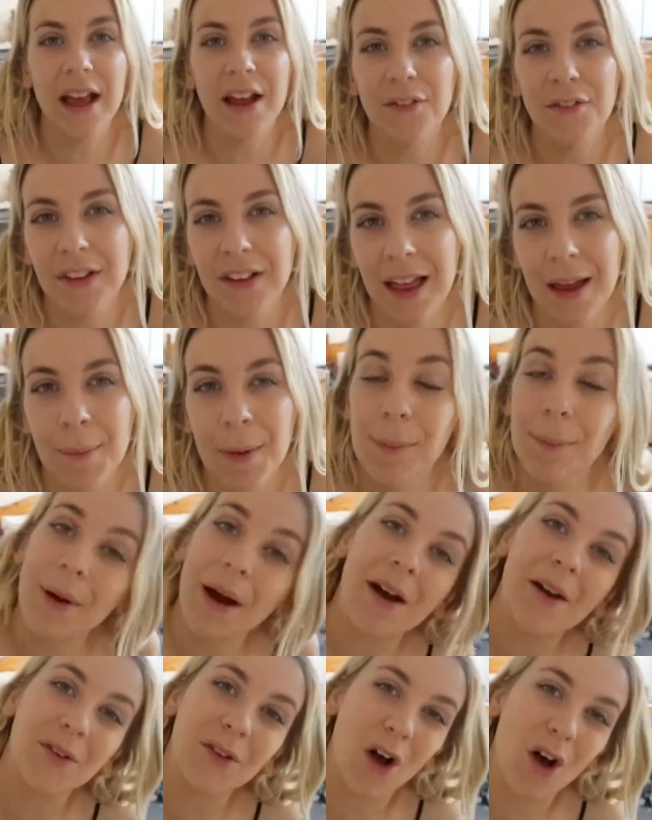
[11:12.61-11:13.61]
I feel like my
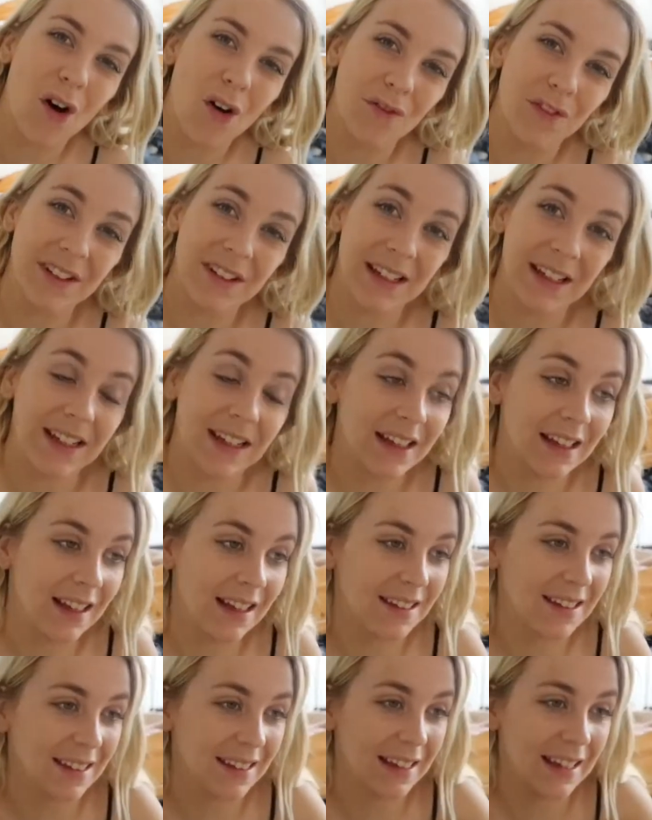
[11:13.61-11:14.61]
brows aren't
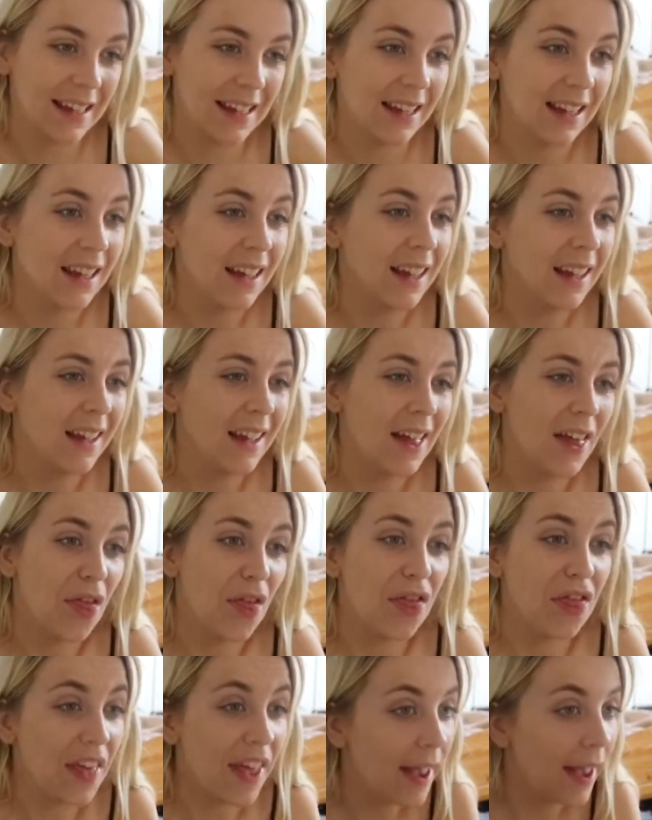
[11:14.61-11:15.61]
ridiculously
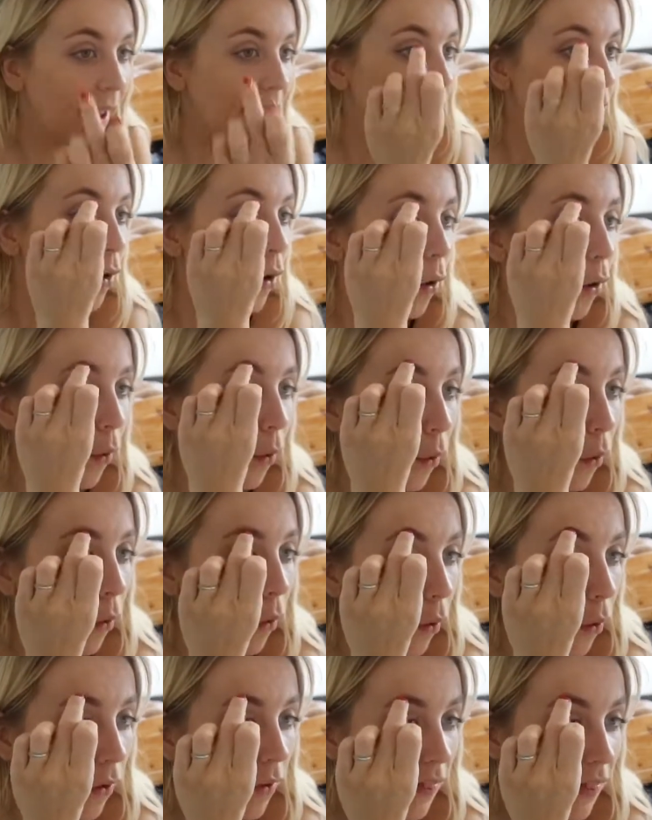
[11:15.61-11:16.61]
thin
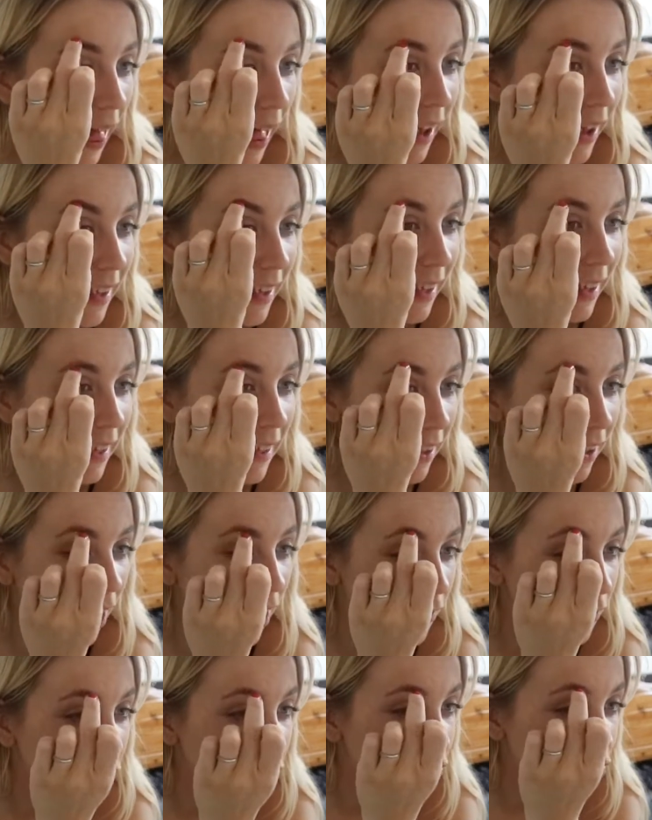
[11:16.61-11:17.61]
or lacking
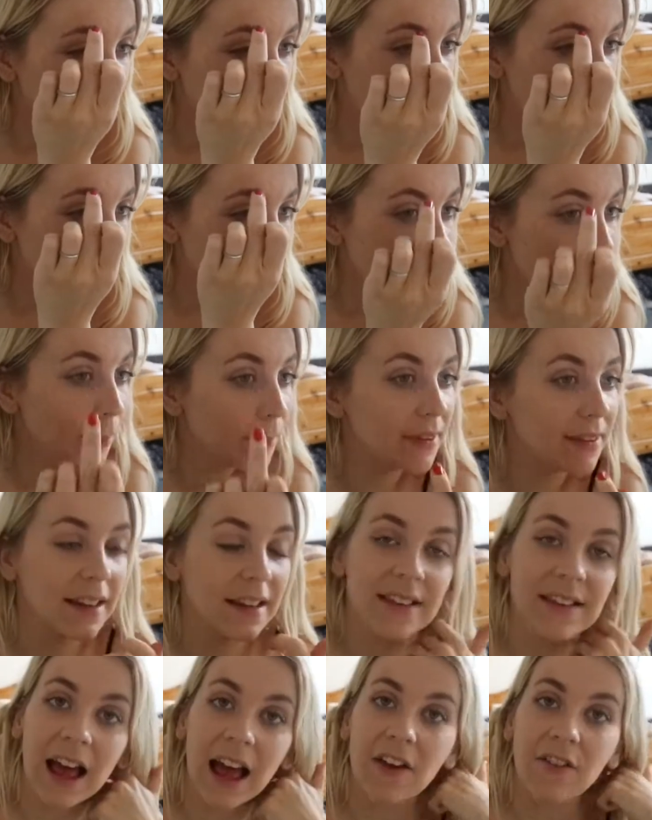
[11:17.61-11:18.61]
of shape
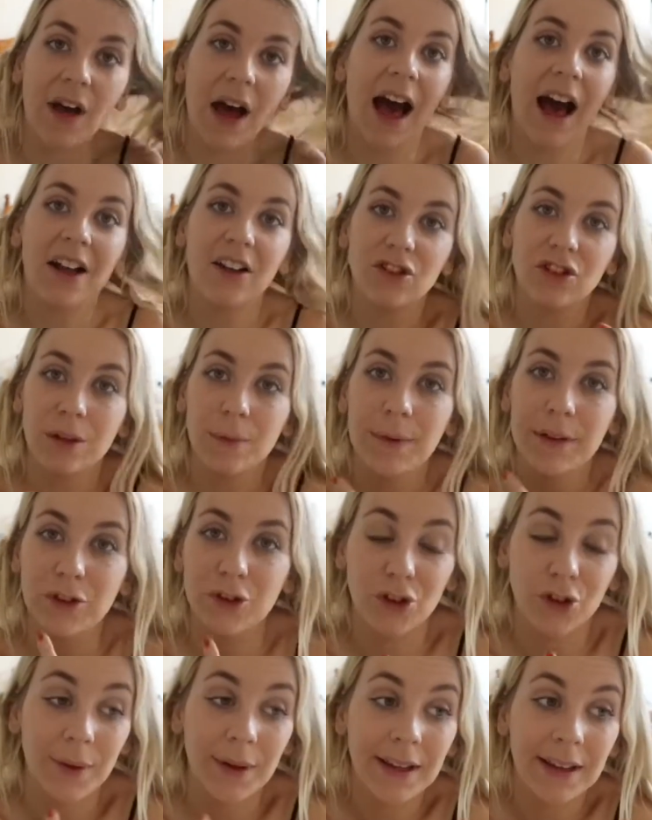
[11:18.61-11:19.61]
since I've actually been
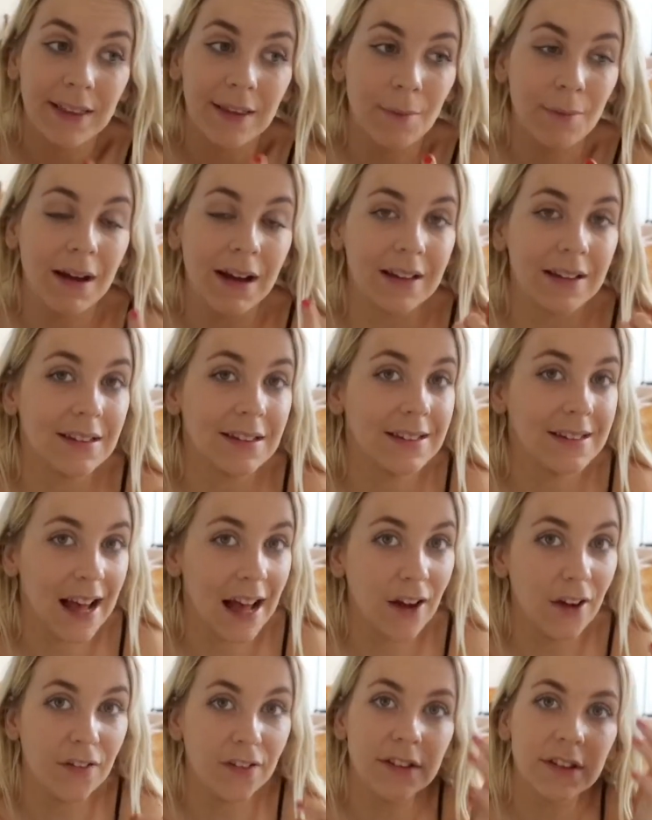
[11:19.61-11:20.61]
doing them
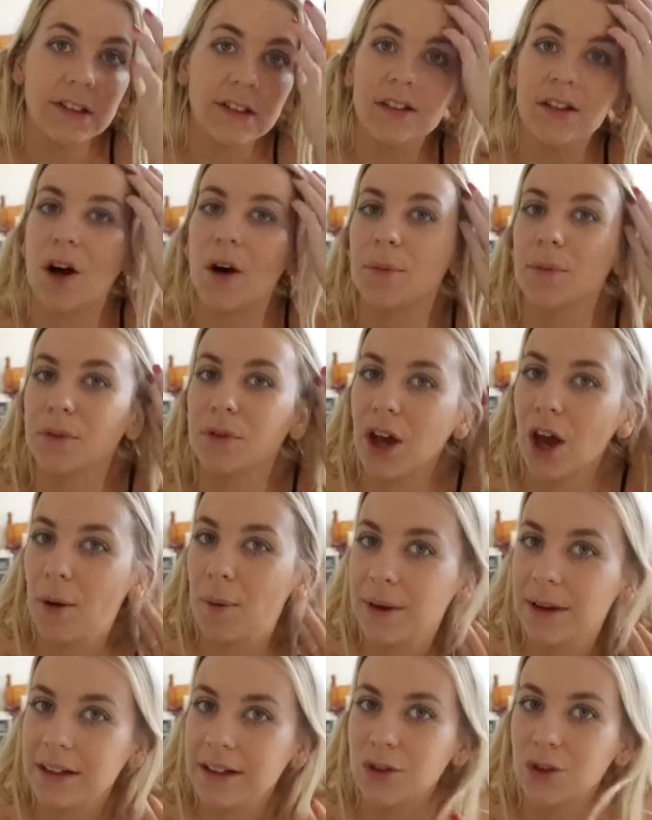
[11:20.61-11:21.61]
myself and stopped
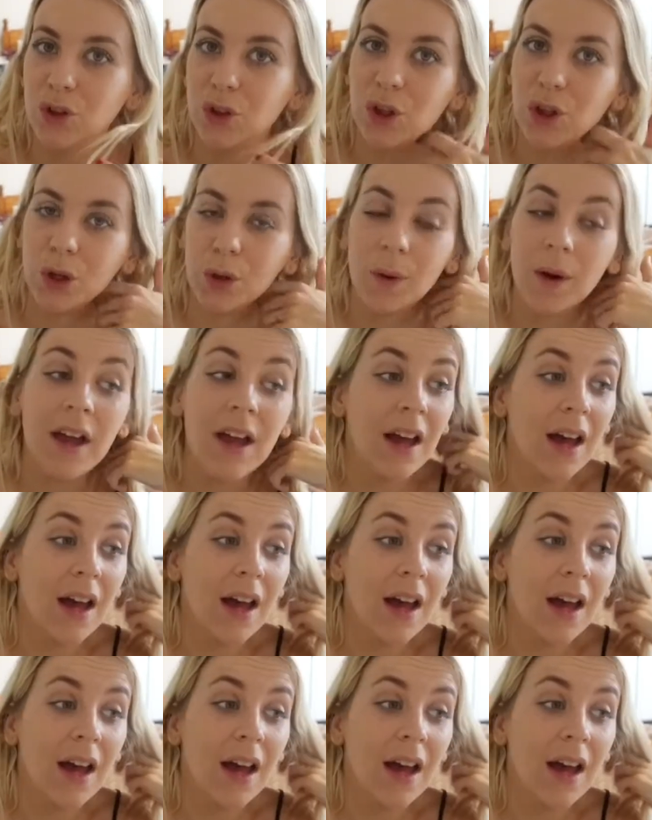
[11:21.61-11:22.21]
going to